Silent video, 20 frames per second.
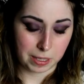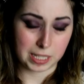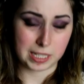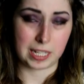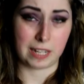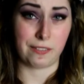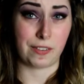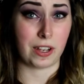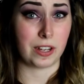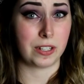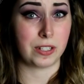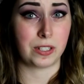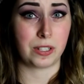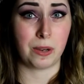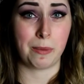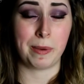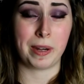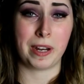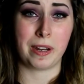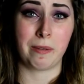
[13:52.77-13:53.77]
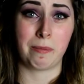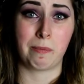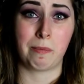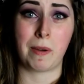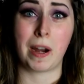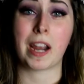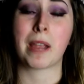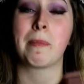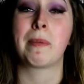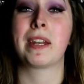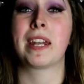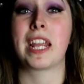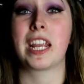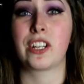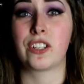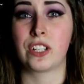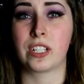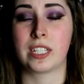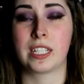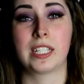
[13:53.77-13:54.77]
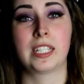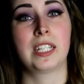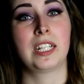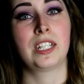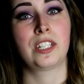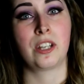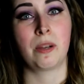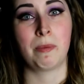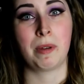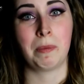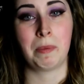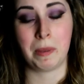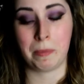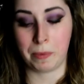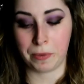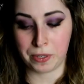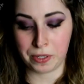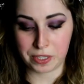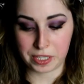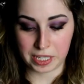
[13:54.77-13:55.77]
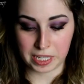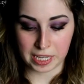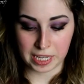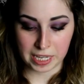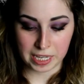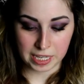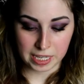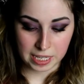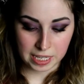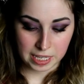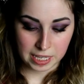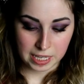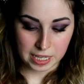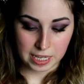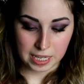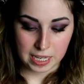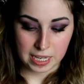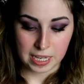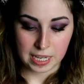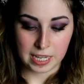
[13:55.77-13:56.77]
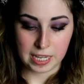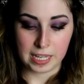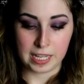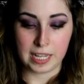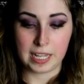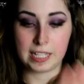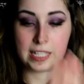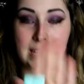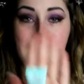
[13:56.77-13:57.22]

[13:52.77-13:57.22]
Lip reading: so I've got so many recommendations to see so many people using it, is